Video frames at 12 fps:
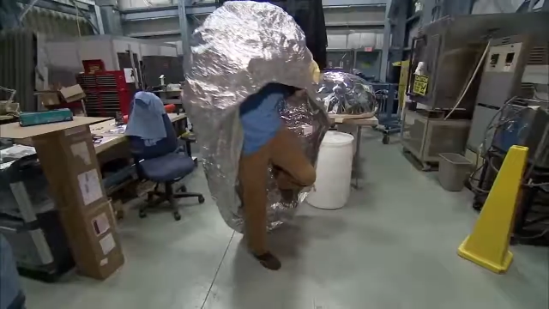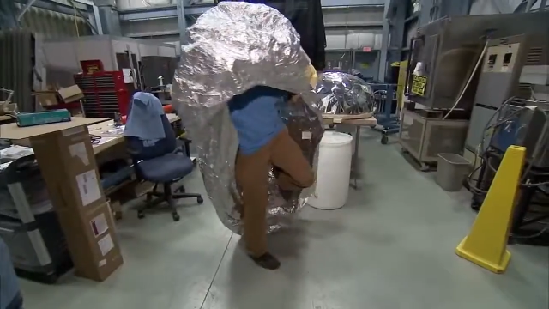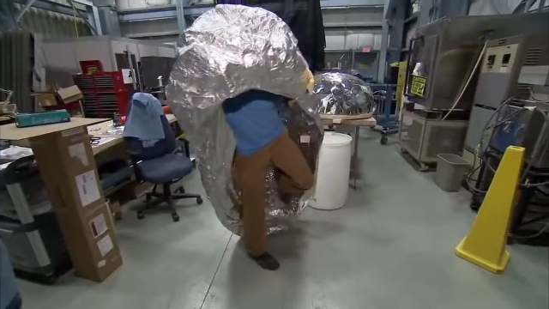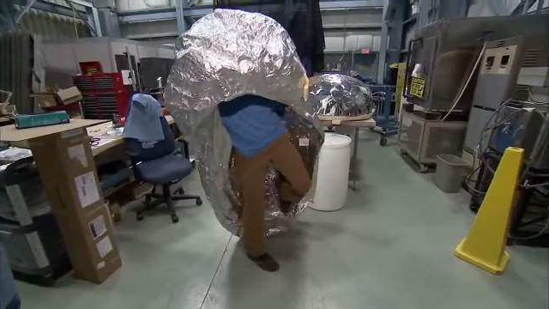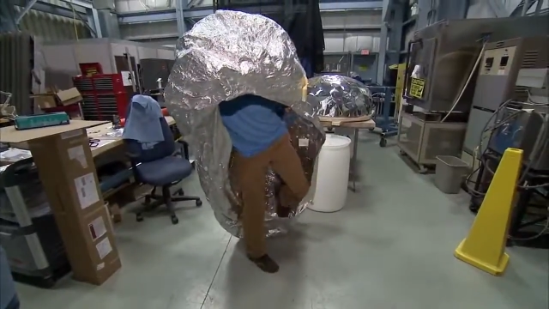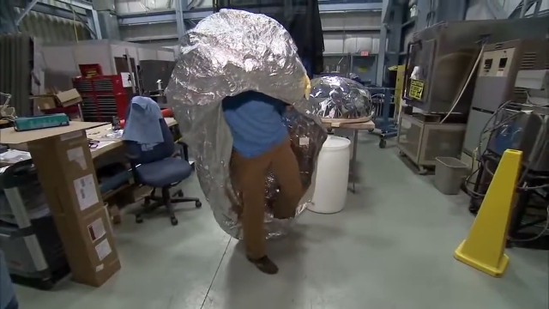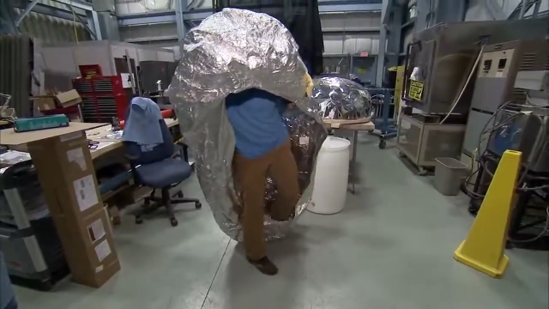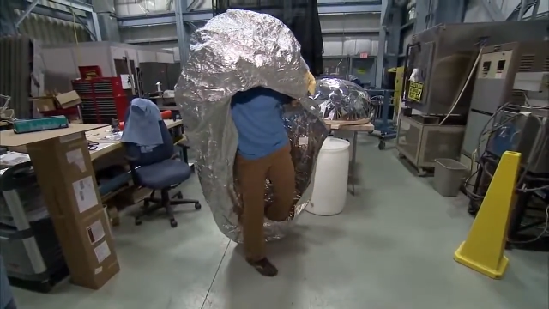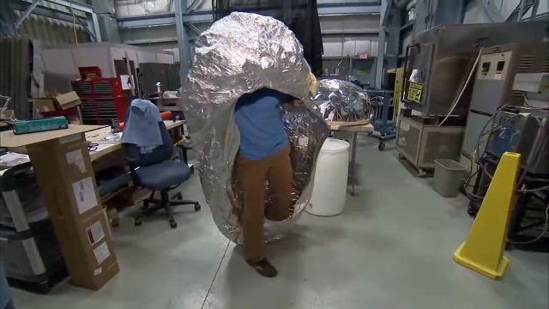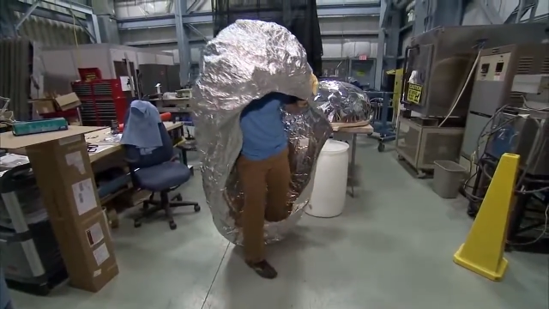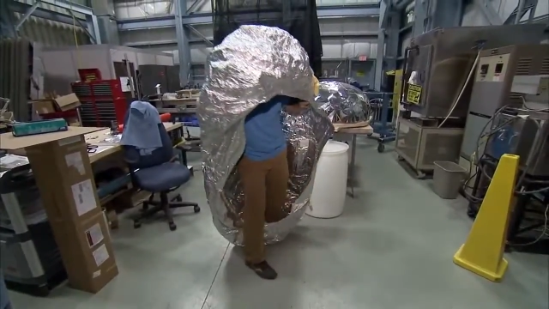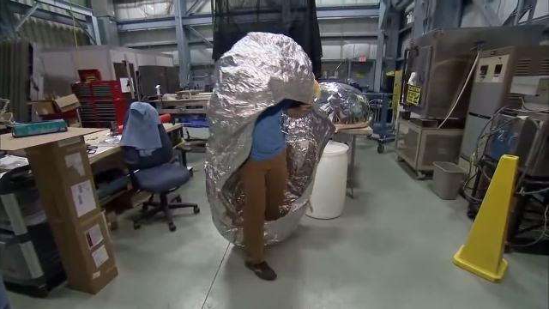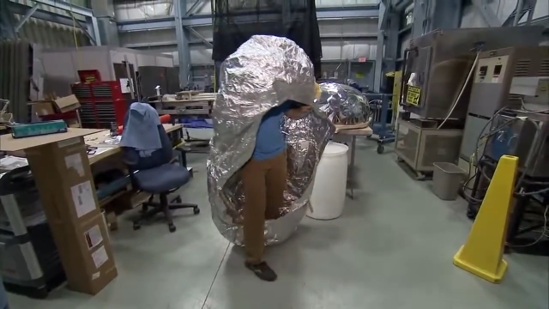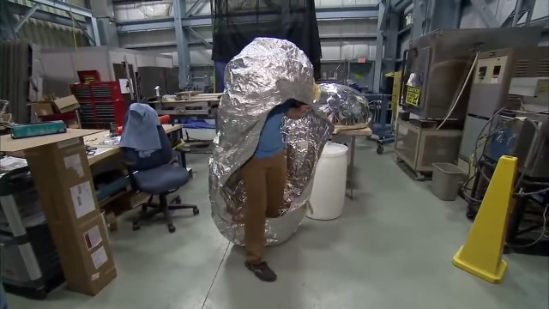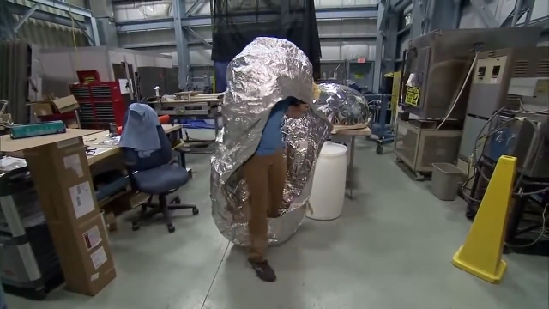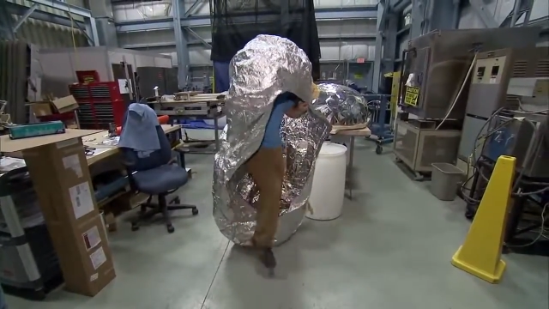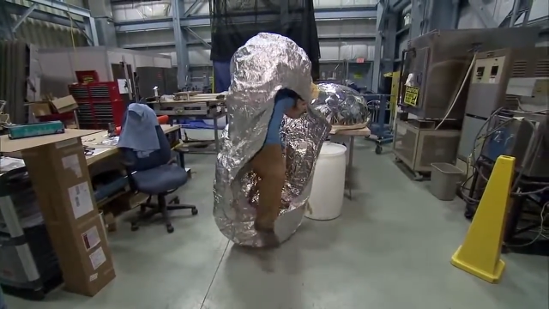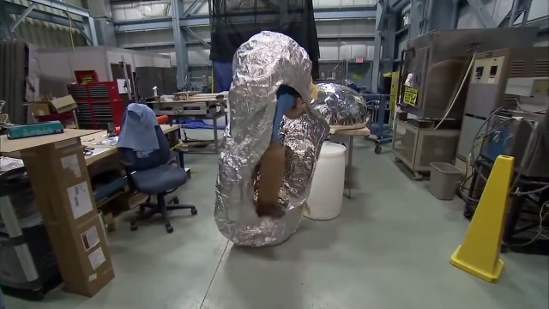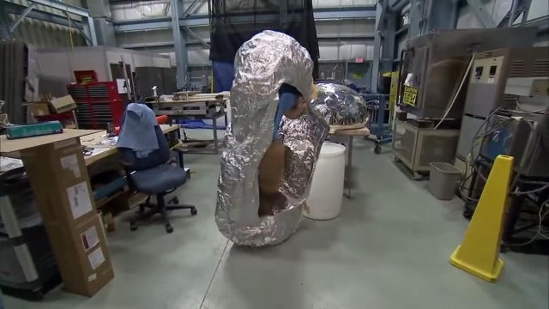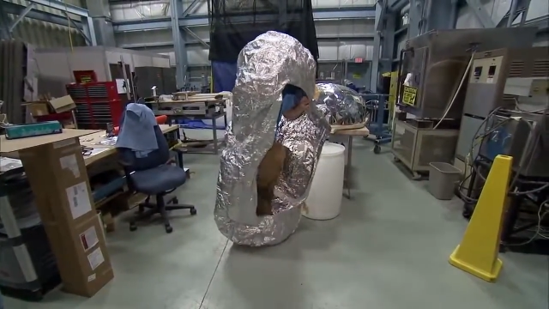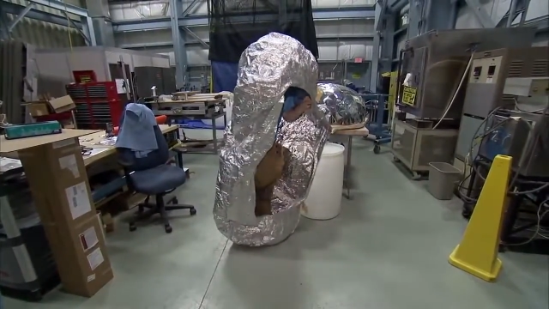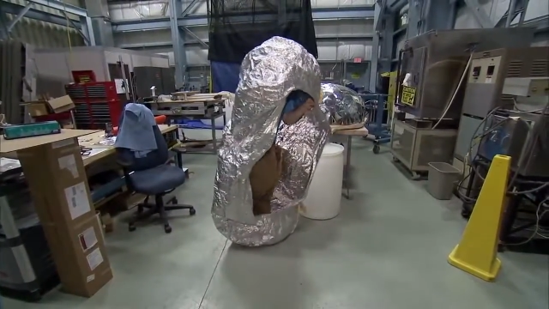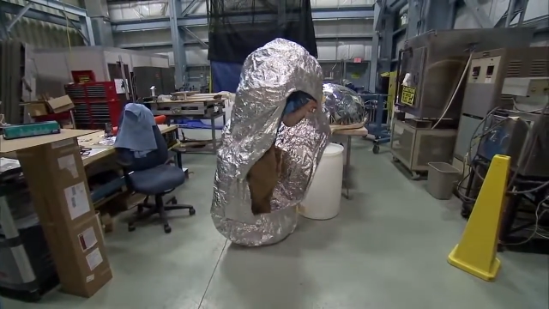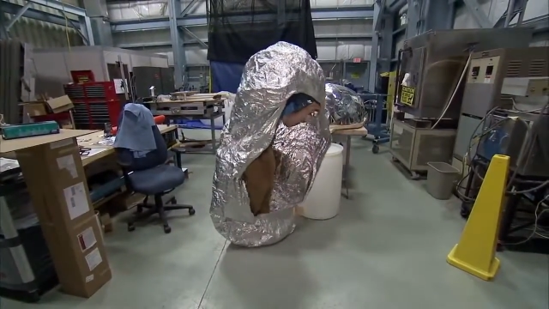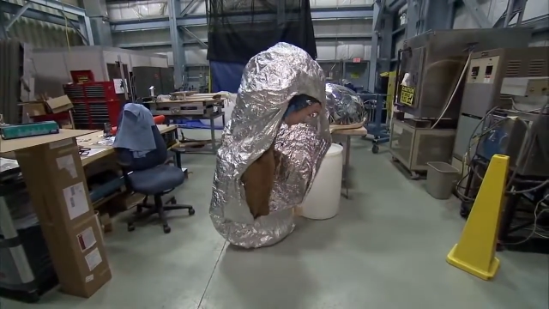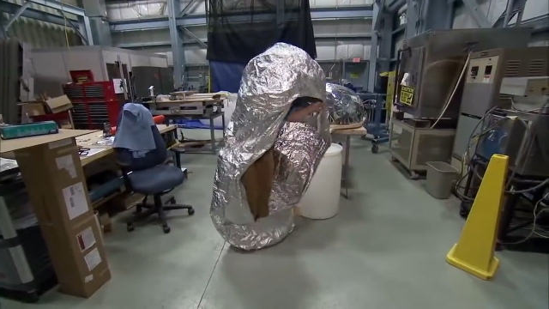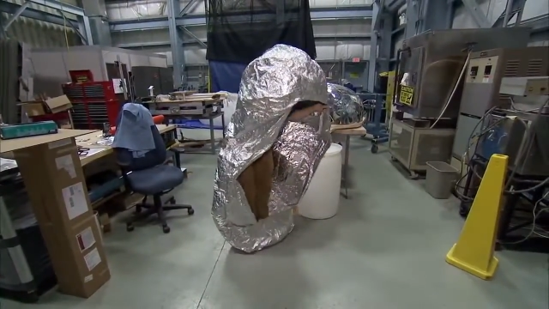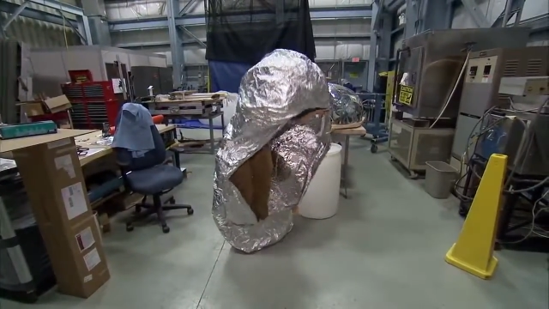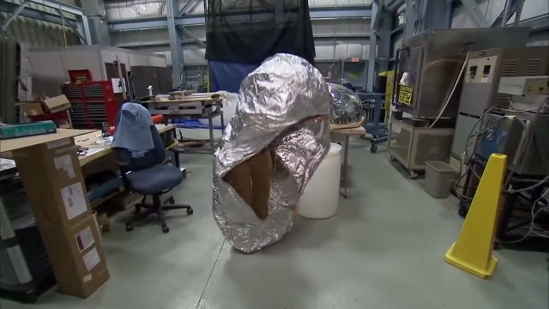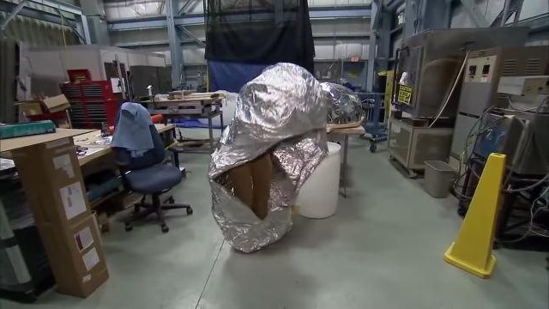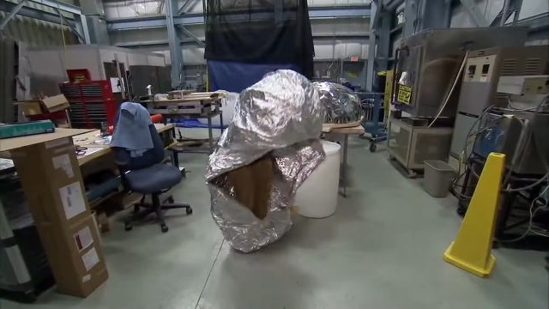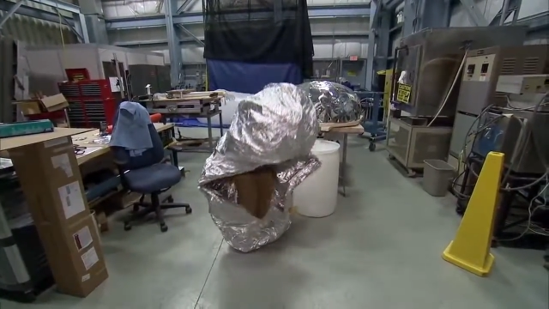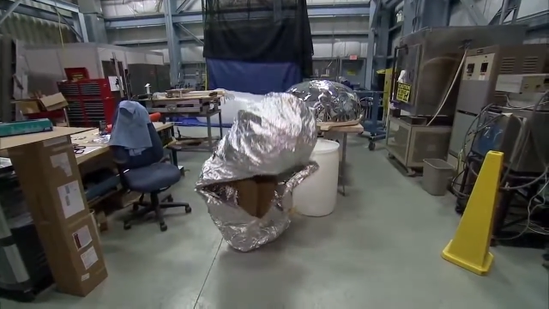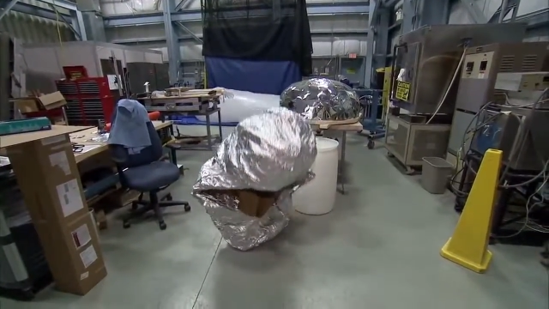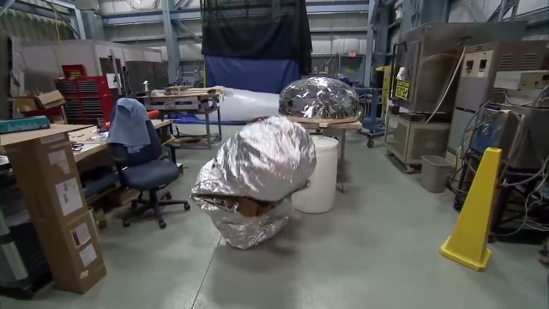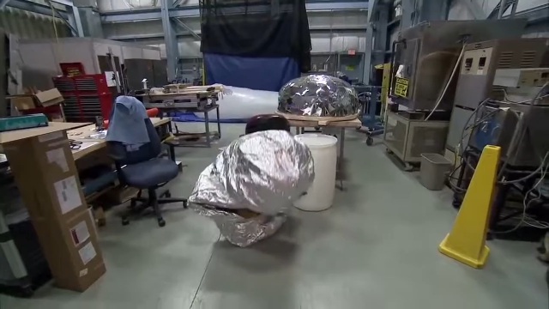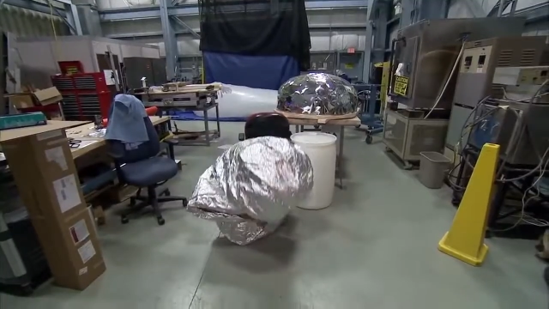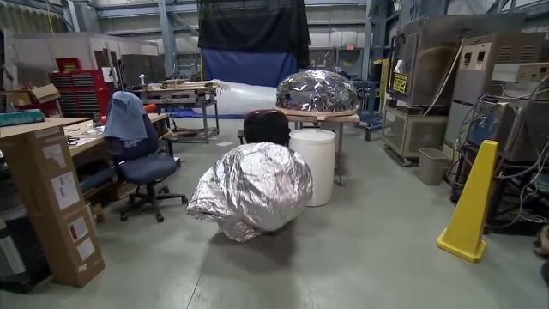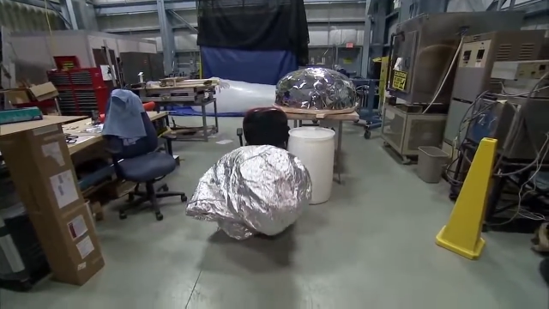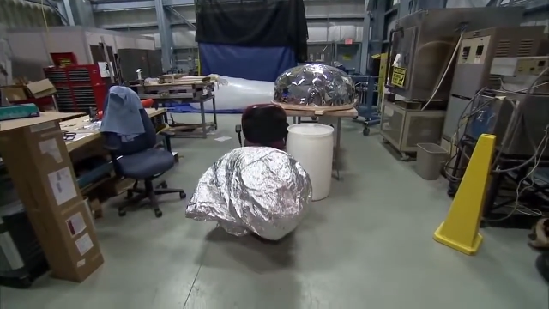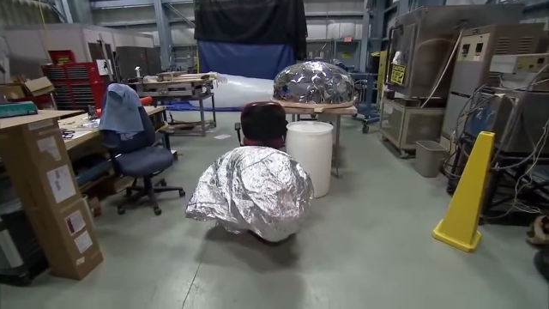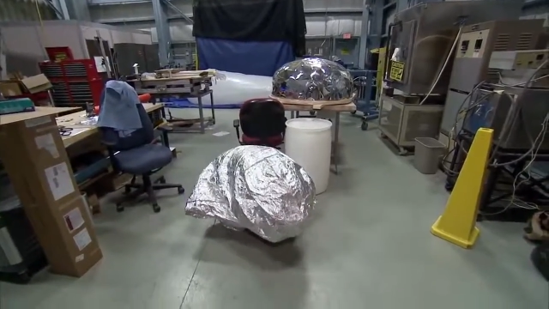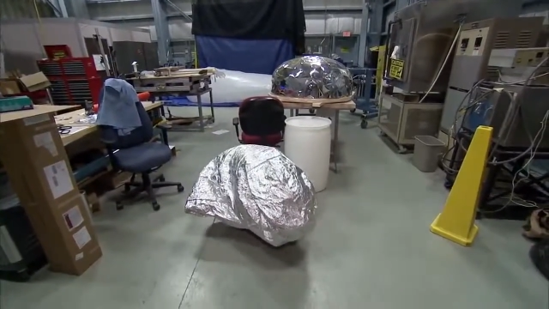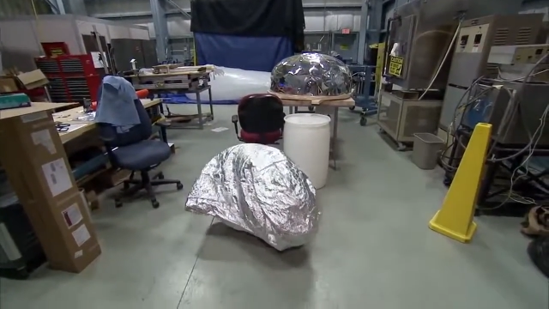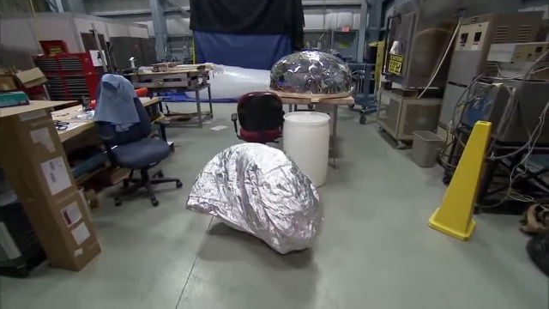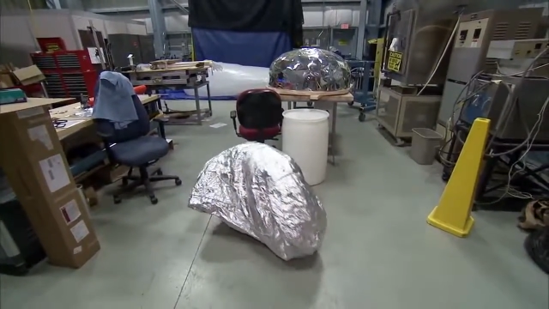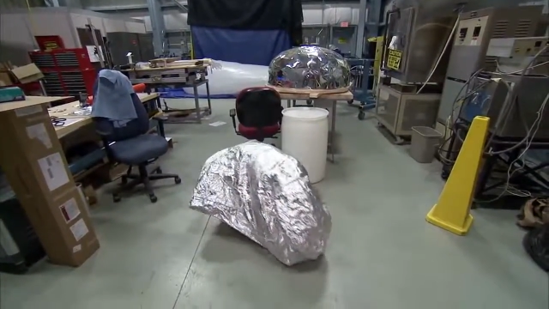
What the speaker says: Nobody's mouth can be seen.